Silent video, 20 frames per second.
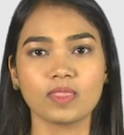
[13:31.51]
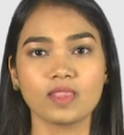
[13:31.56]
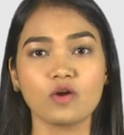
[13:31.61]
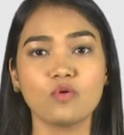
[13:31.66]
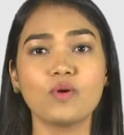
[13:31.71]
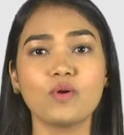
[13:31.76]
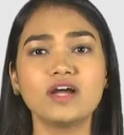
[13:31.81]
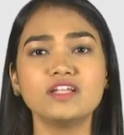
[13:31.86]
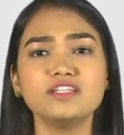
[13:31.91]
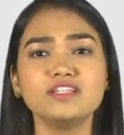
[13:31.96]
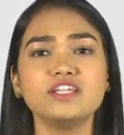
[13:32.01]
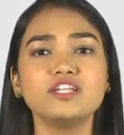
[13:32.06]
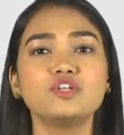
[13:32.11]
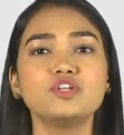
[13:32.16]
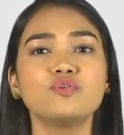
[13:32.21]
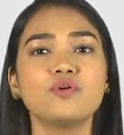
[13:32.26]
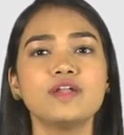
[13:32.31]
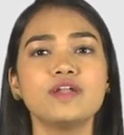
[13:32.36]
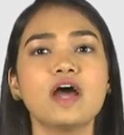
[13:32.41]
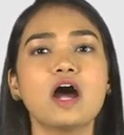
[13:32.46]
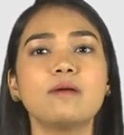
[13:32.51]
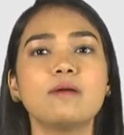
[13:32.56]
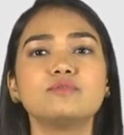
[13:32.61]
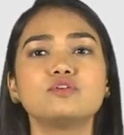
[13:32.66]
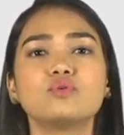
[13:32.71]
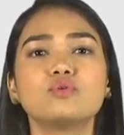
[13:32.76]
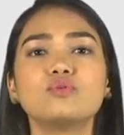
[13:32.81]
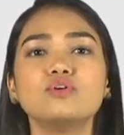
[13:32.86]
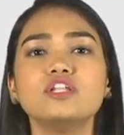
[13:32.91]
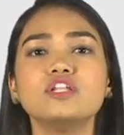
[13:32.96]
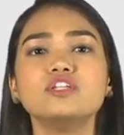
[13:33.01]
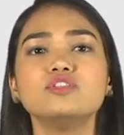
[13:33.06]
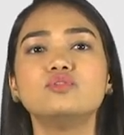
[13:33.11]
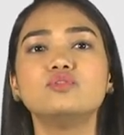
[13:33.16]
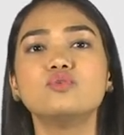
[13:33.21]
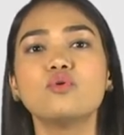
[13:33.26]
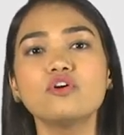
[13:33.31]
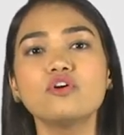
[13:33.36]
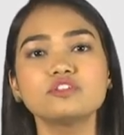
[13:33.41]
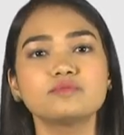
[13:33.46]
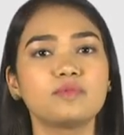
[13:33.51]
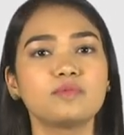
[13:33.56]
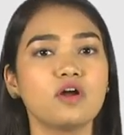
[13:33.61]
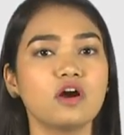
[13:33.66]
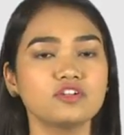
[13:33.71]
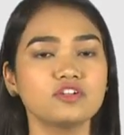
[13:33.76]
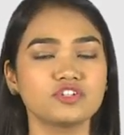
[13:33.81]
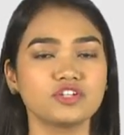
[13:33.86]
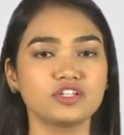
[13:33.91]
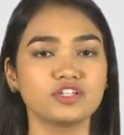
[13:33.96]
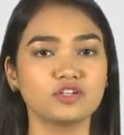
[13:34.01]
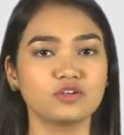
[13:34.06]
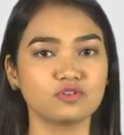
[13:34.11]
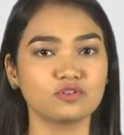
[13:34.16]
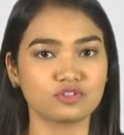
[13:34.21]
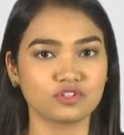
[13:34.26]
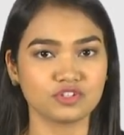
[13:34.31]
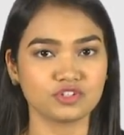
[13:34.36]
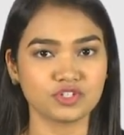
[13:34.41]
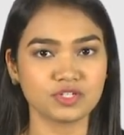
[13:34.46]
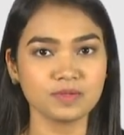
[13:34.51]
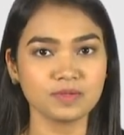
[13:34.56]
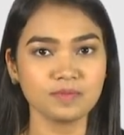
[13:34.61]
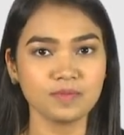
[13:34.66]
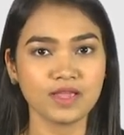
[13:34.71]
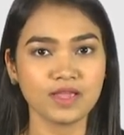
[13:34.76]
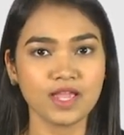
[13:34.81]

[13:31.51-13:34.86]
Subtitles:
One need to adapt only those blockchain ecosystems